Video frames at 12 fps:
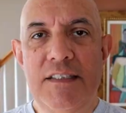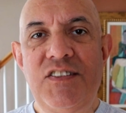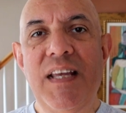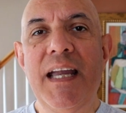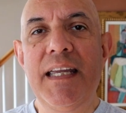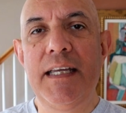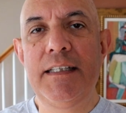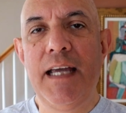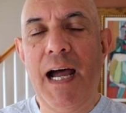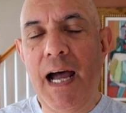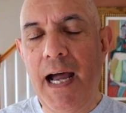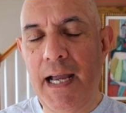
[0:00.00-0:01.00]
Second,
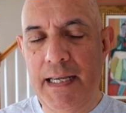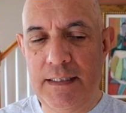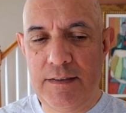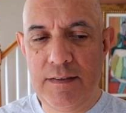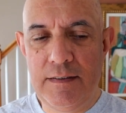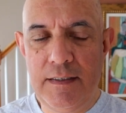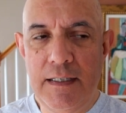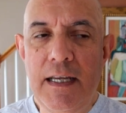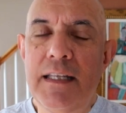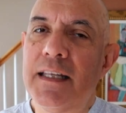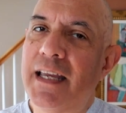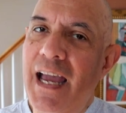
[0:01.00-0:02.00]
height.
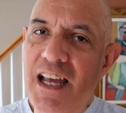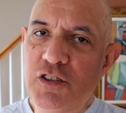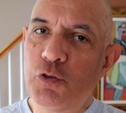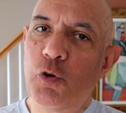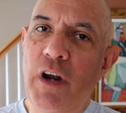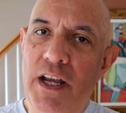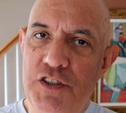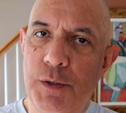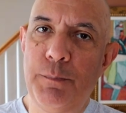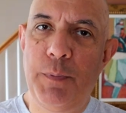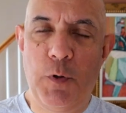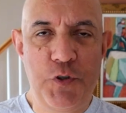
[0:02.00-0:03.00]
The cat
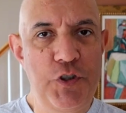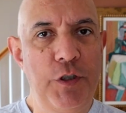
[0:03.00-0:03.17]
scratching post